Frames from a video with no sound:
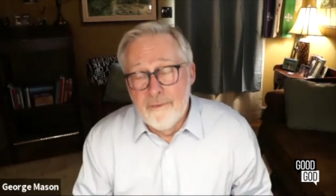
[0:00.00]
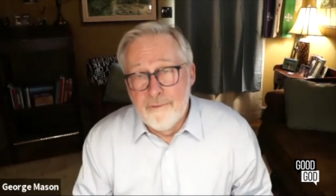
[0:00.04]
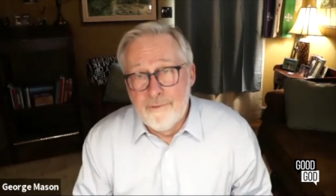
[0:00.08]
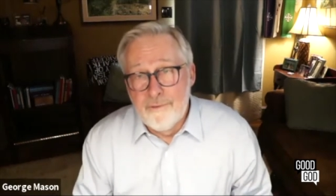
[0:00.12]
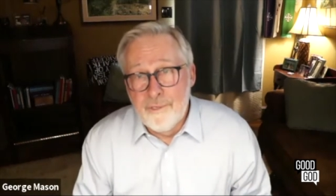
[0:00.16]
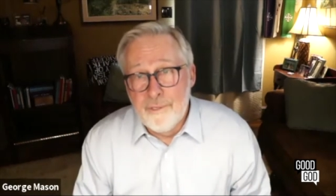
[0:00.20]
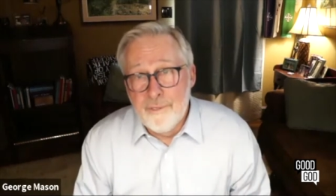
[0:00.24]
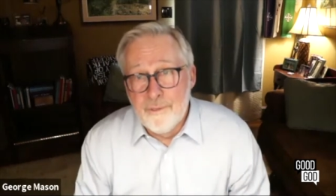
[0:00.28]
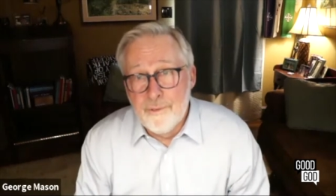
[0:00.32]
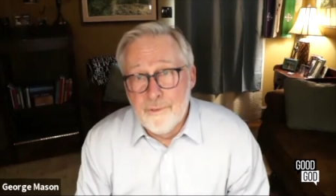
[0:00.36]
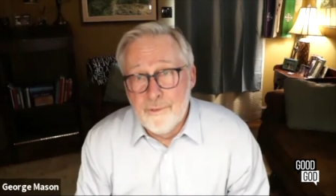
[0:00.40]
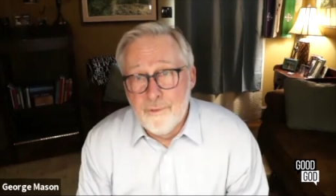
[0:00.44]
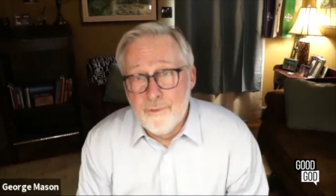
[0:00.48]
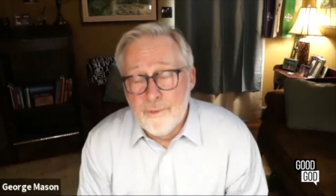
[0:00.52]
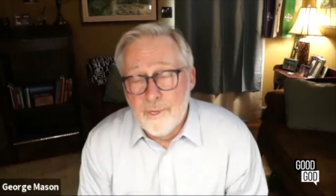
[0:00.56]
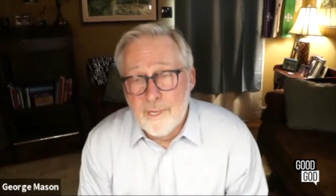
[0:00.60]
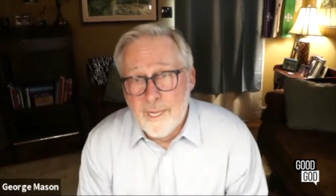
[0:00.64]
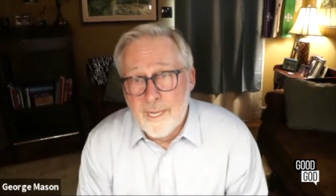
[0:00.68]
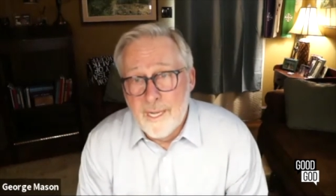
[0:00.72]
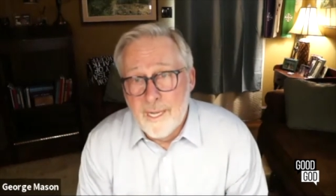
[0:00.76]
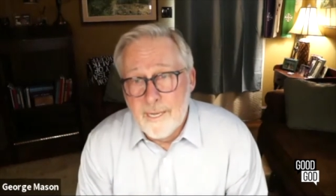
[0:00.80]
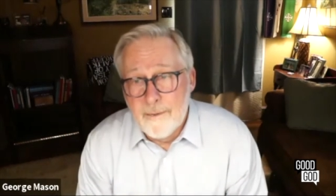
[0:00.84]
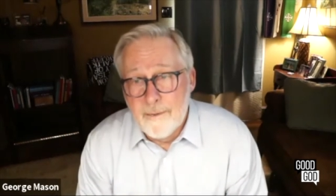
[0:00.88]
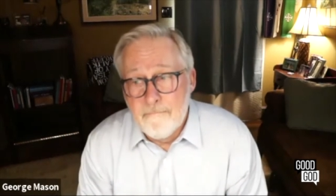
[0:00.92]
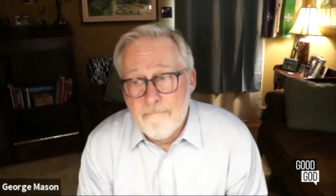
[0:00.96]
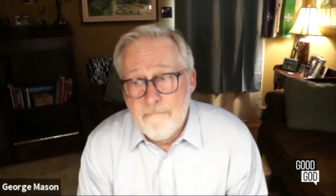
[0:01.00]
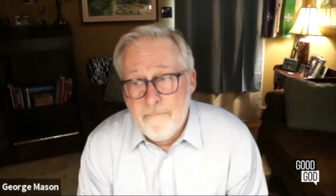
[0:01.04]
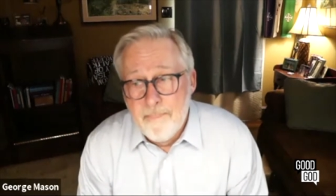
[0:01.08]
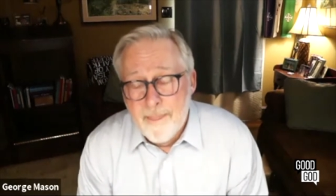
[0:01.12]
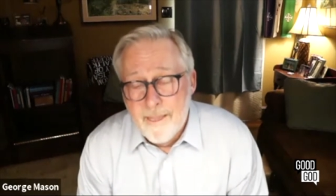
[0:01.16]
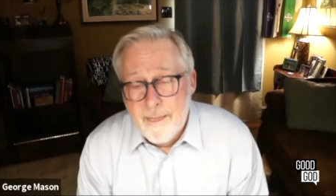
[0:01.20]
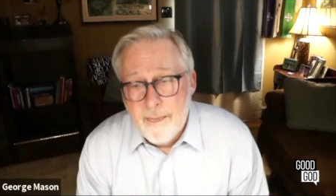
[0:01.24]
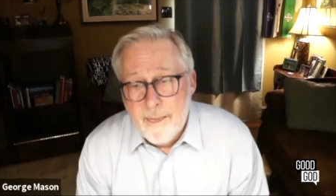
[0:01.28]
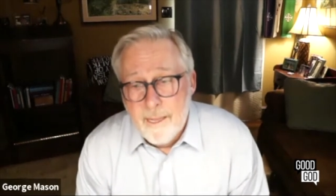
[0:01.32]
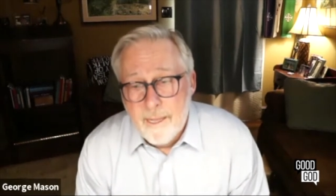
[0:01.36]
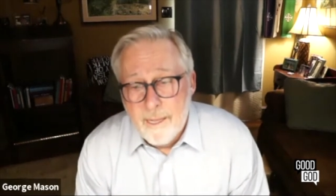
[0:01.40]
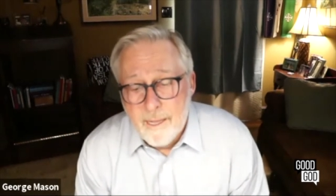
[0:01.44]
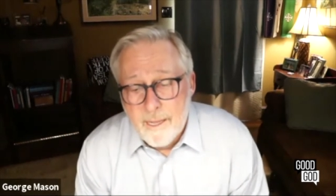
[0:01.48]
to
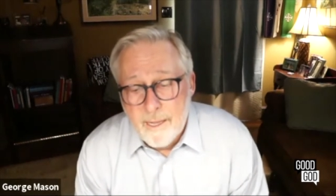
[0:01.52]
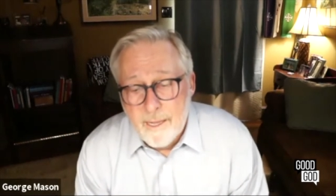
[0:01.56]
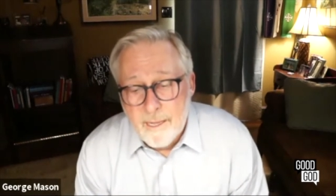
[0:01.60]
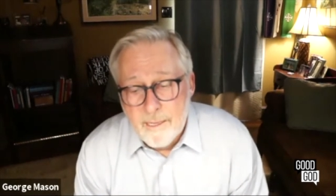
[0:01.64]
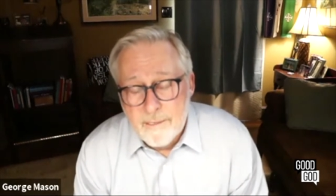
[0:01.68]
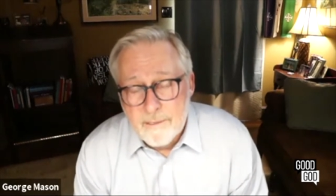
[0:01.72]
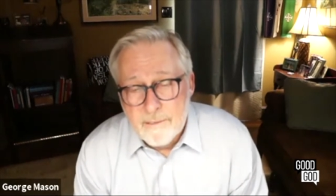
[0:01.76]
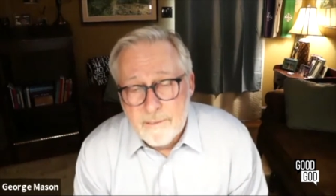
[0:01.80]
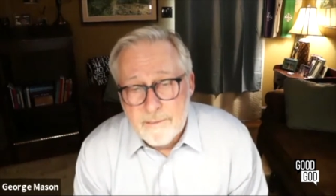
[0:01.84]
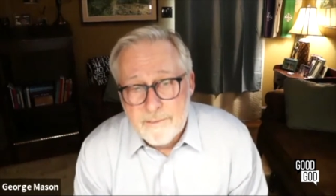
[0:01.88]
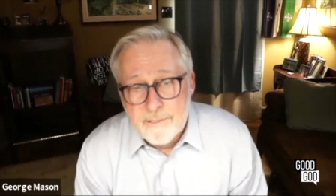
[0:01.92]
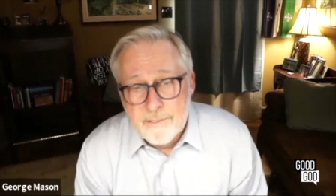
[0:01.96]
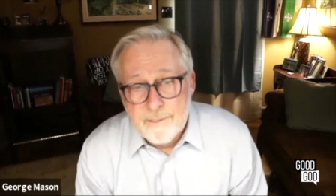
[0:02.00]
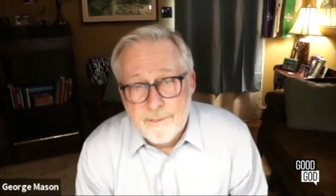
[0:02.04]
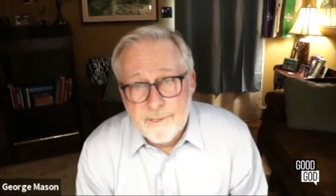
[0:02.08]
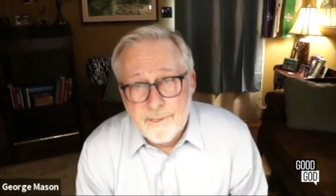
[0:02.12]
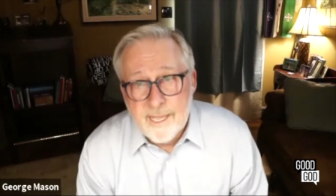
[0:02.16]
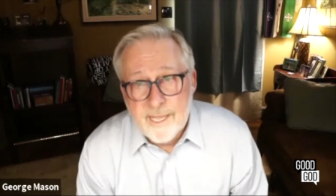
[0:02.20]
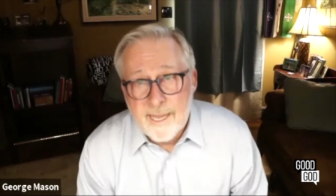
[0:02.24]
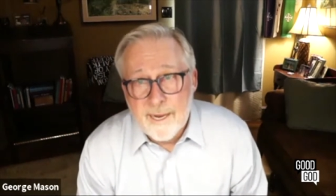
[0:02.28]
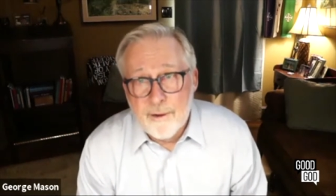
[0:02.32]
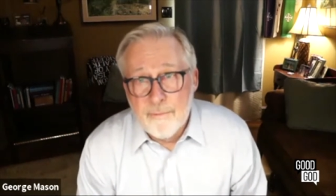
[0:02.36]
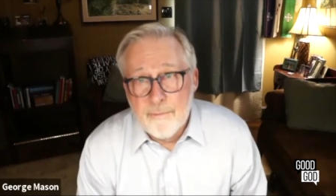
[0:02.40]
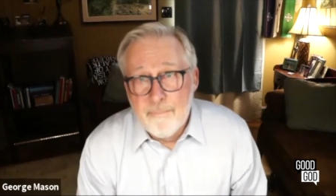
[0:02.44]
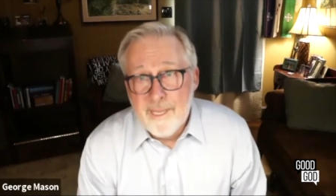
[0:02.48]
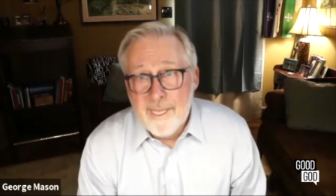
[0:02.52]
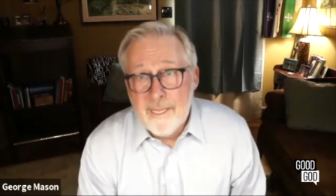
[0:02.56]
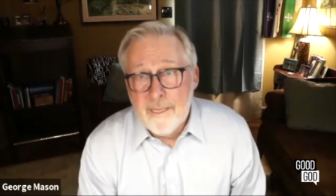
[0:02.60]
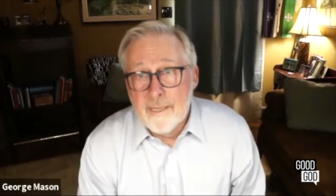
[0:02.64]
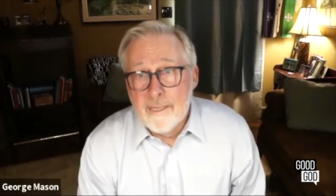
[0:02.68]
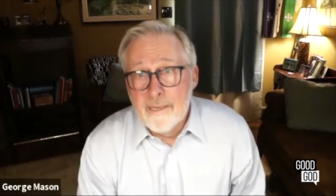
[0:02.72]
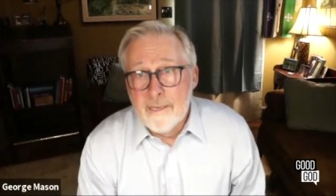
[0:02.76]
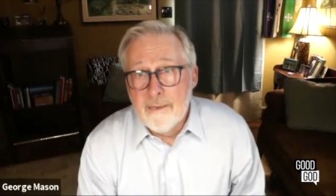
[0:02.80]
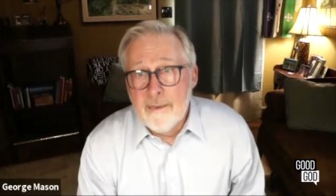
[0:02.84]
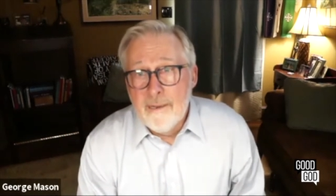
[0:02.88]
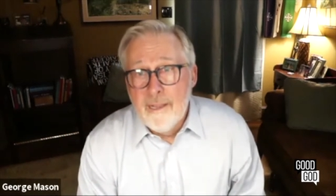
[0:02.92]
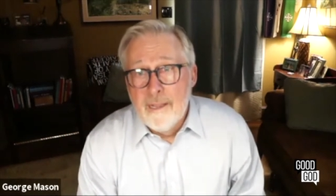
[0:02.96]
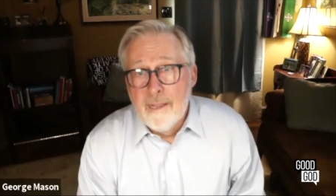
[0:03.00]
the
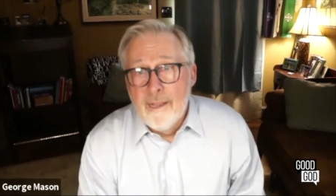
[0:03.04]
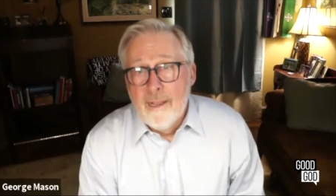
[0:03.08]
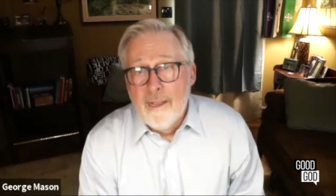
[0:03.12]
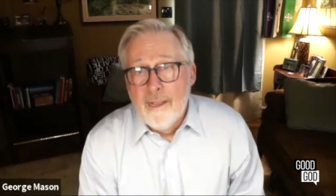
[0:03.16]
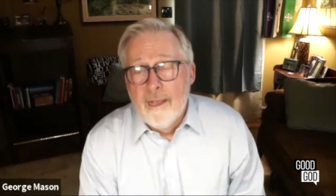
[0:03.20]
Caribbean